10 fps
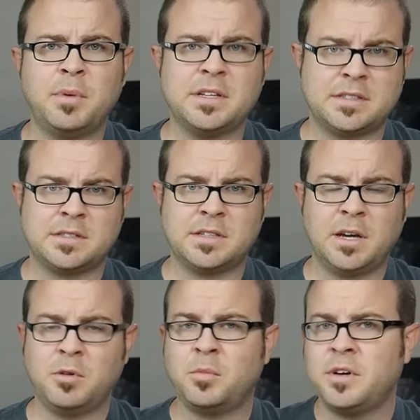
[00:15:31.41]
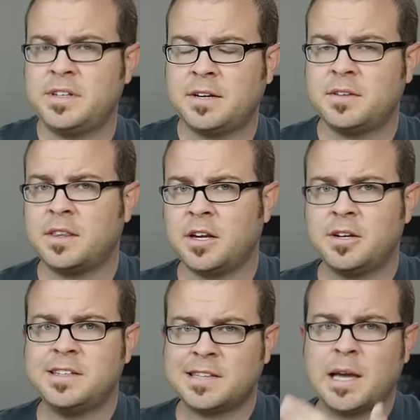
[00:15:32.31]
but I will point out that there
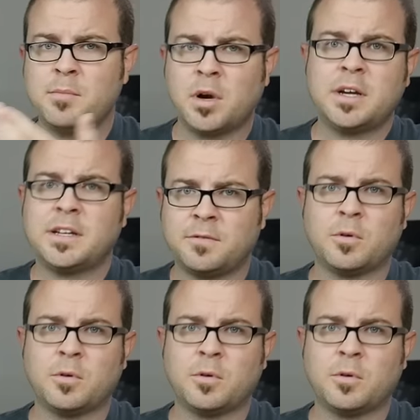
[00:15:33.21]
is a market